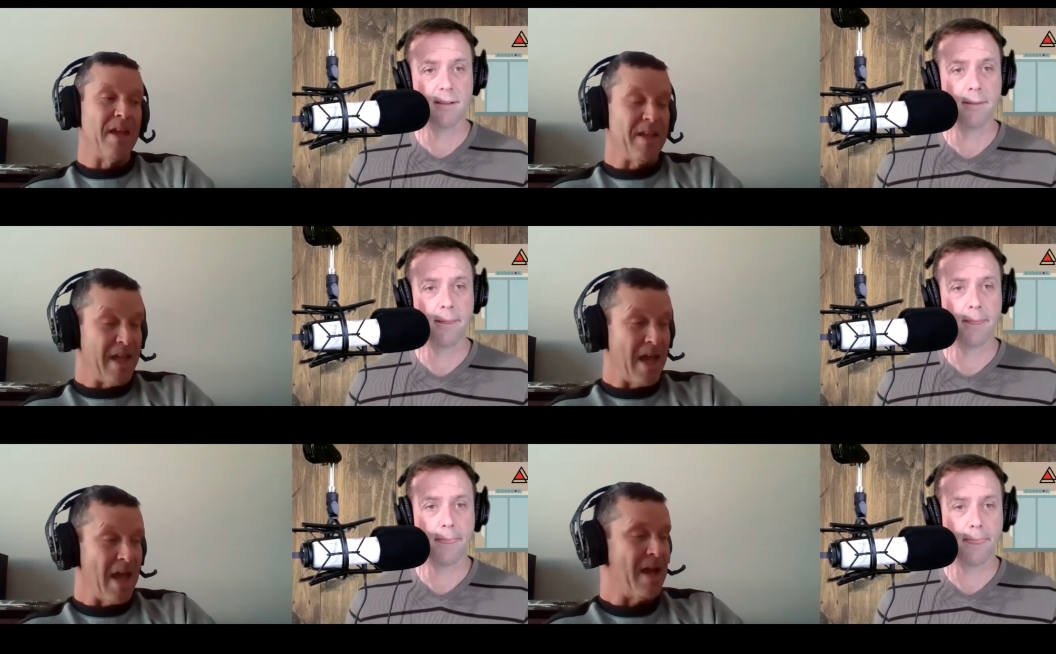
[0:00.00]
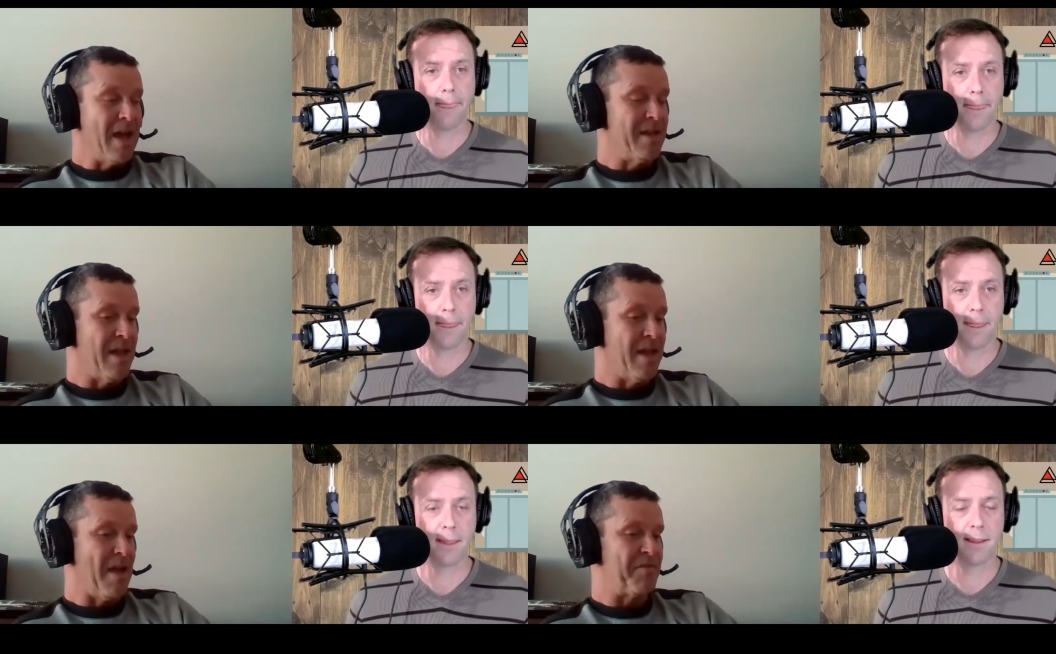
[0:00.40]
Speaker 1: Yeah,
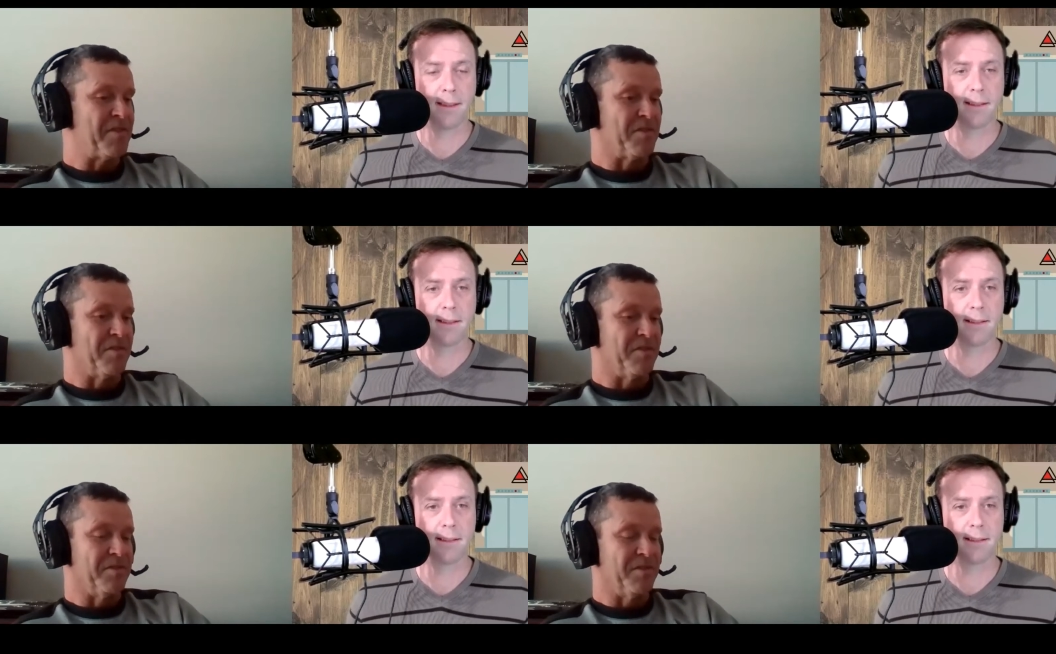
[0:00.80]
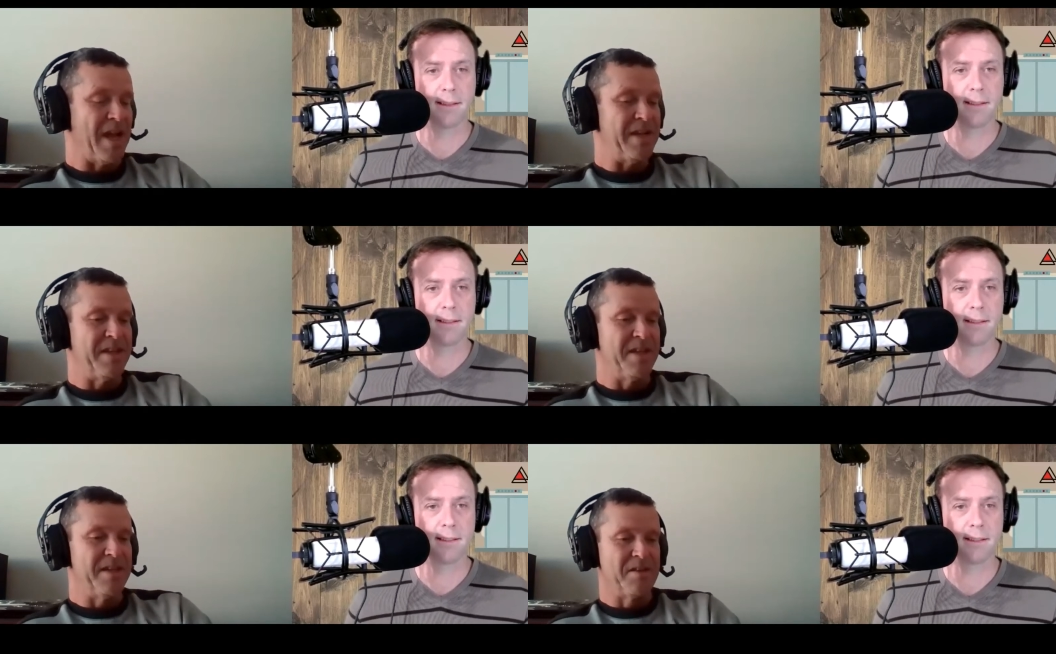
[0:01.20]
yeah. After
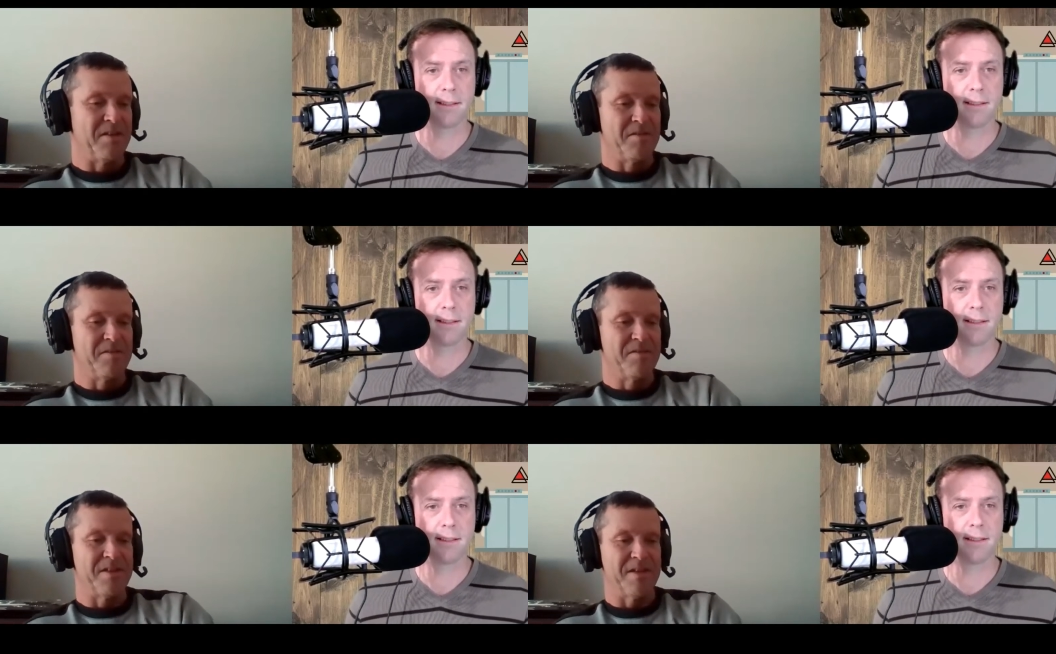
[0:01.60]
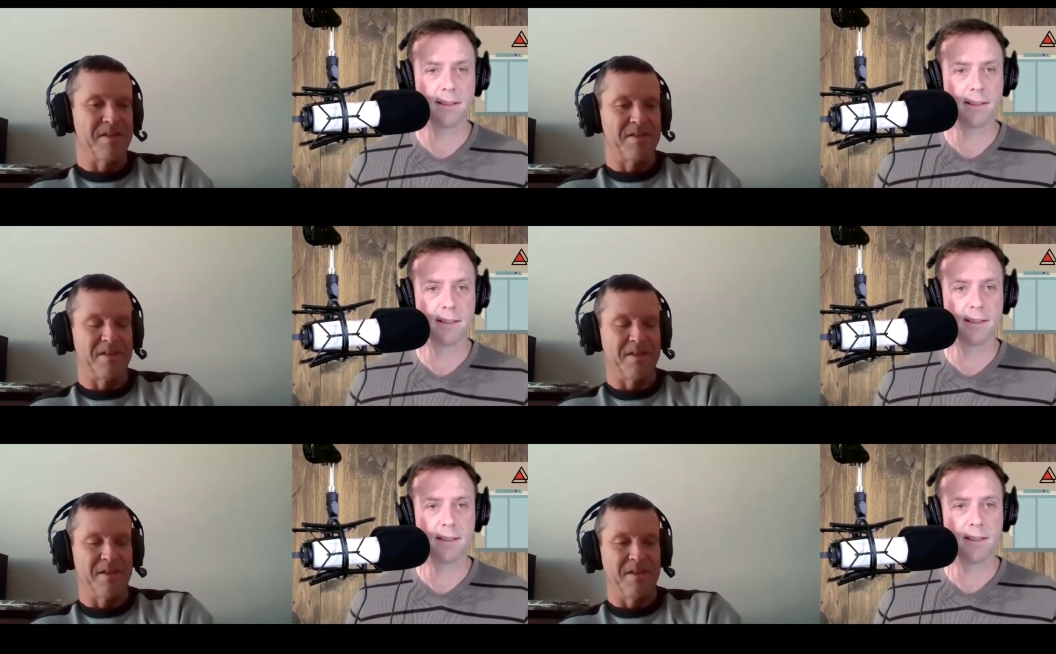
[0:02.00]
18 years at
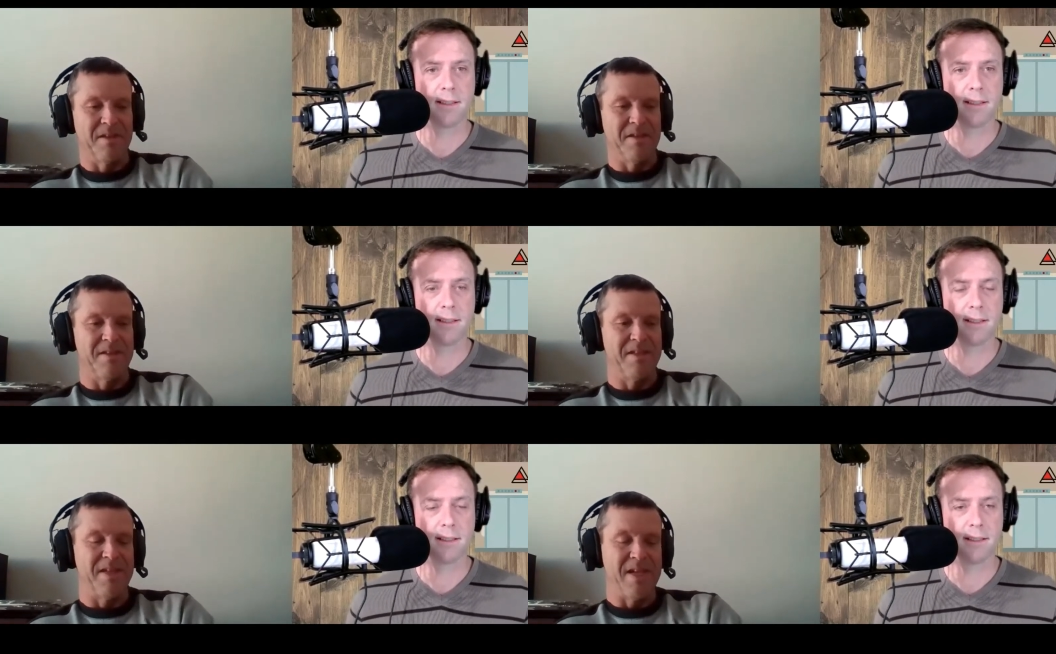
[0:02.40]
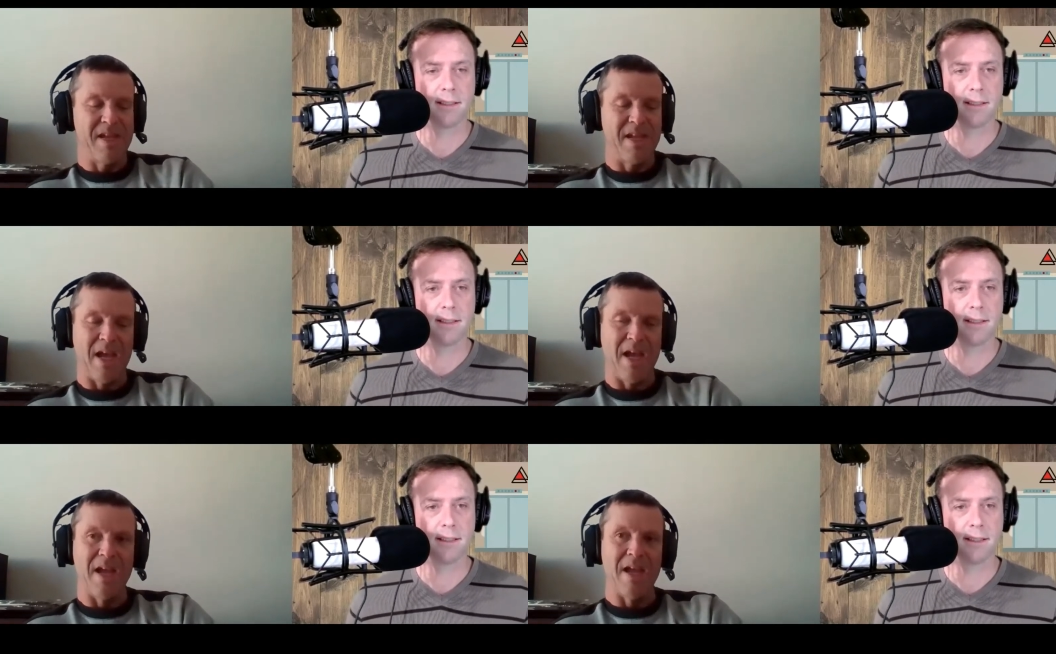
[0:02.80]
uh,
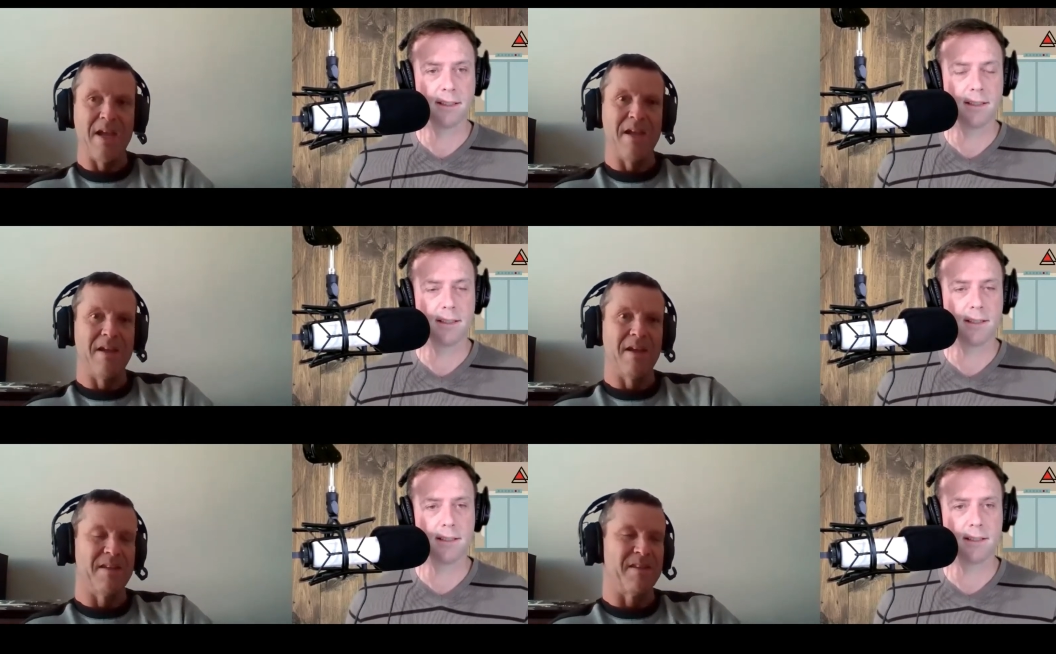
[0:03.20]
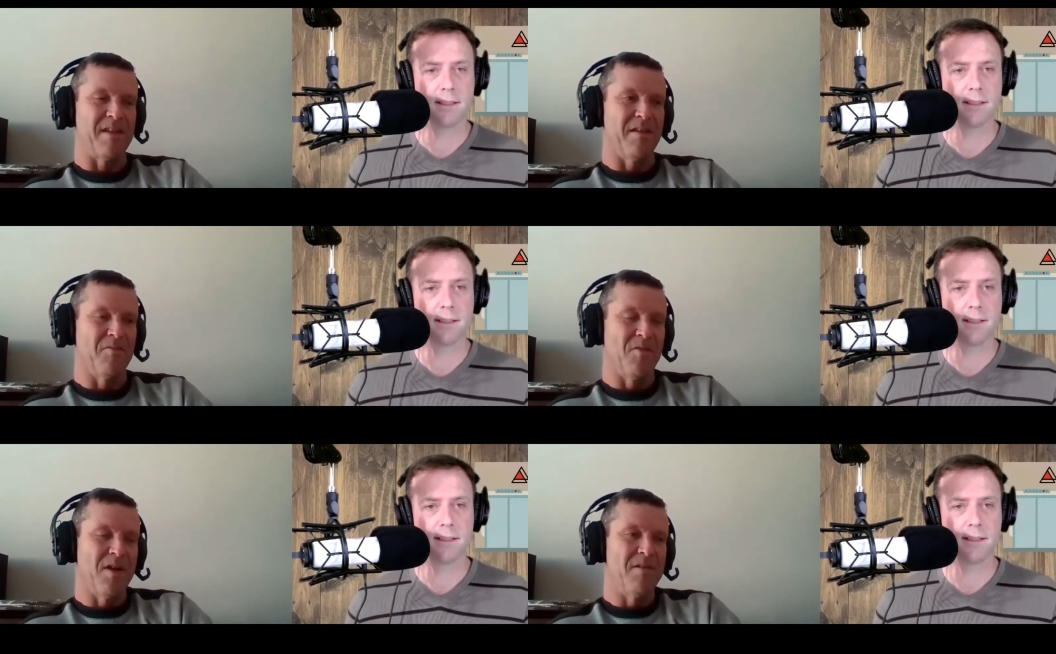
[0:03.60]
TK, I
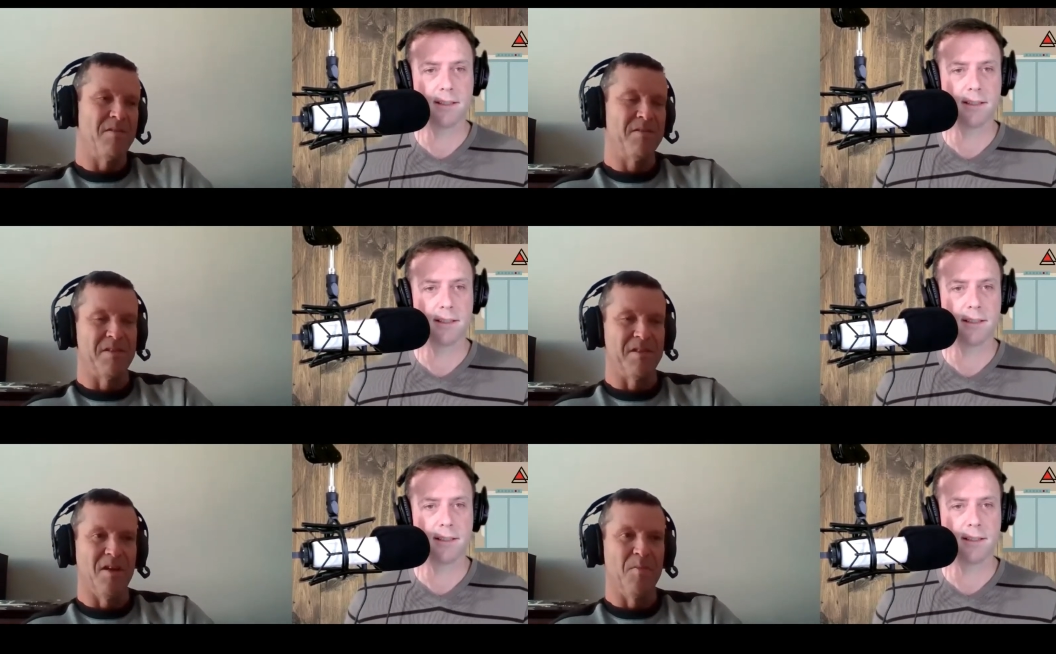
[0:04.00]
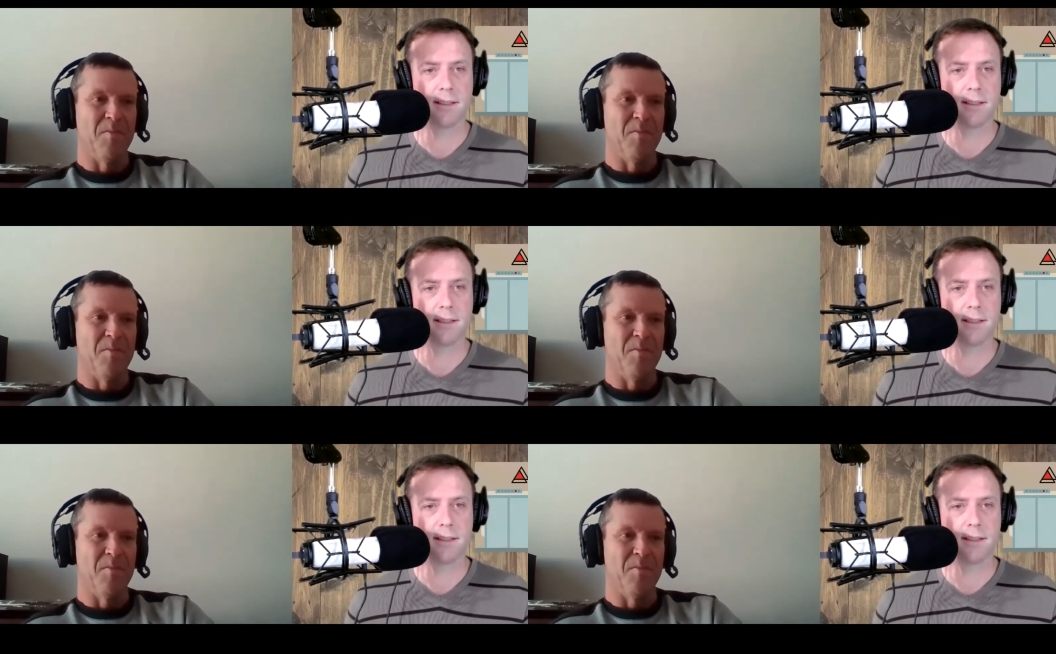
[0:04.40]
thought, well, you know,